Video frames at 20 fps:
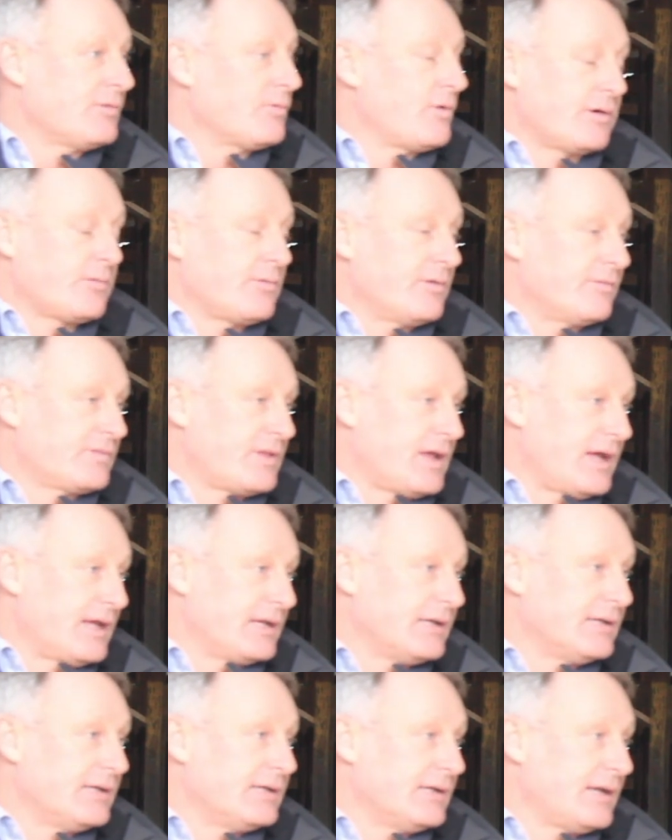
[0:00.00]
work we've
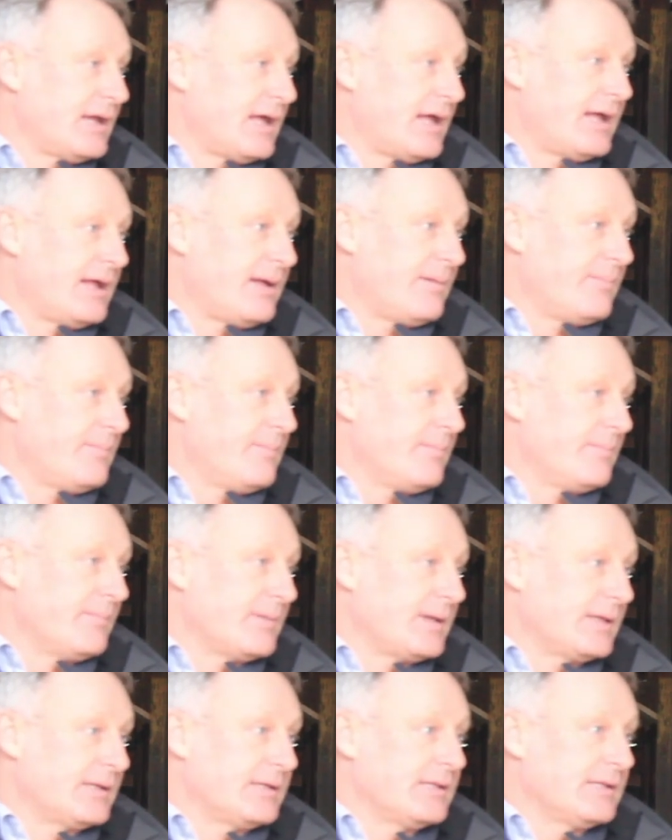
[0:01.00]
done
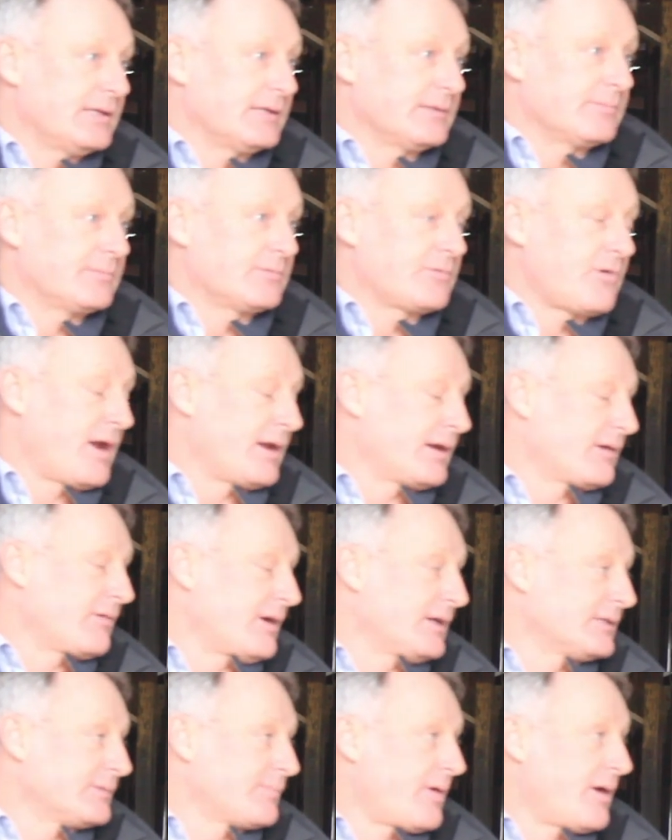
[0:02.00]
in the Grain and
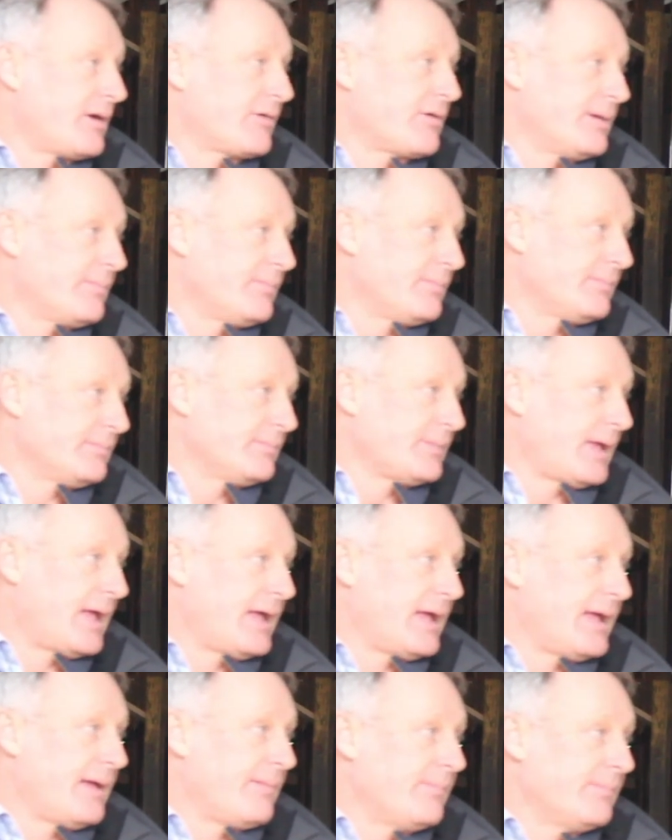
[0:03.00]
Growth program
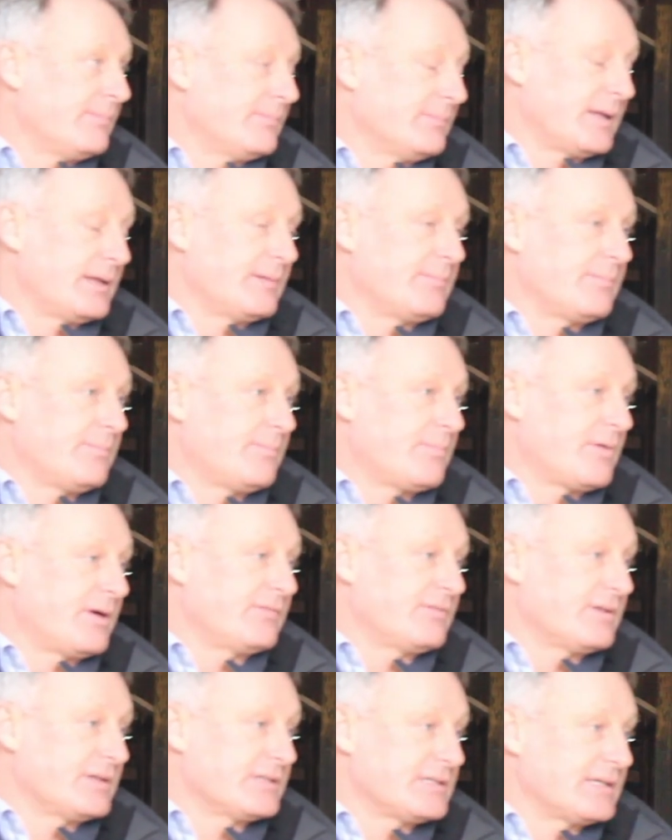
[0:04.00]
in
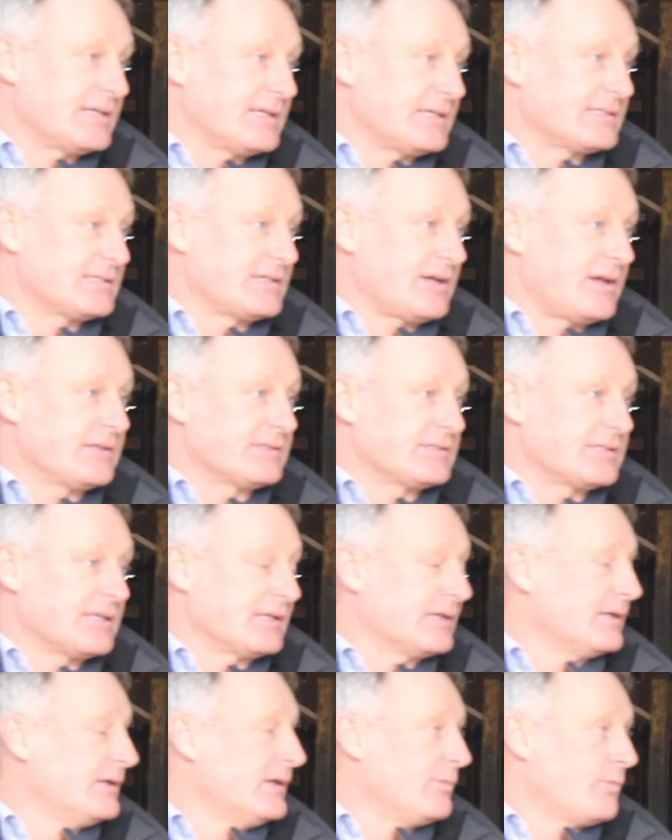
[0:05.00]
previous years shows
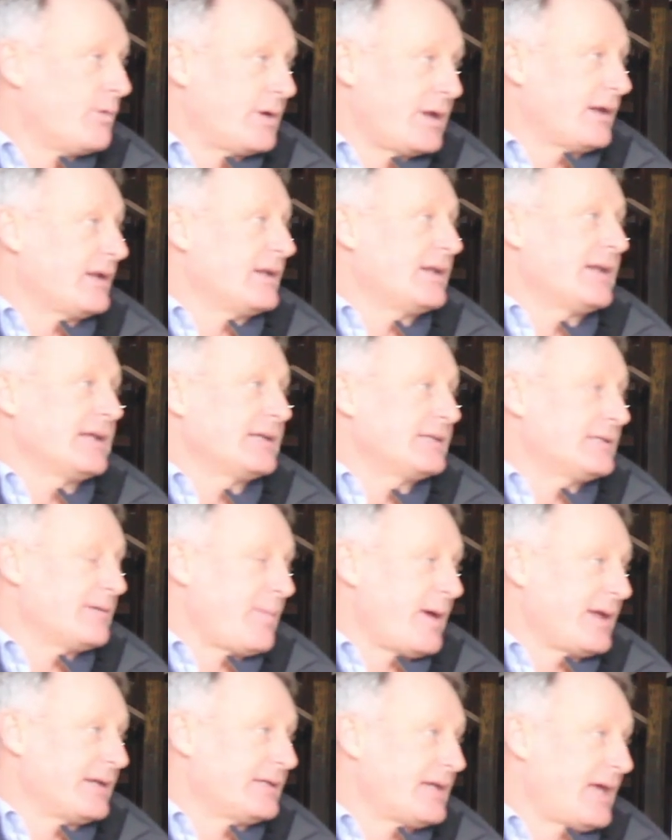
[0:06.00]
that we don't need to
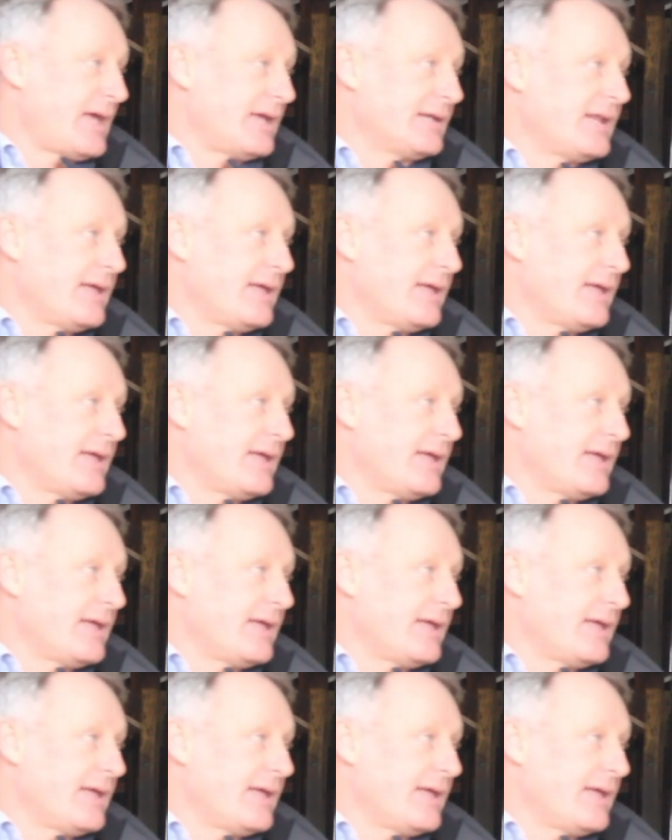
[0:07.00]
maintain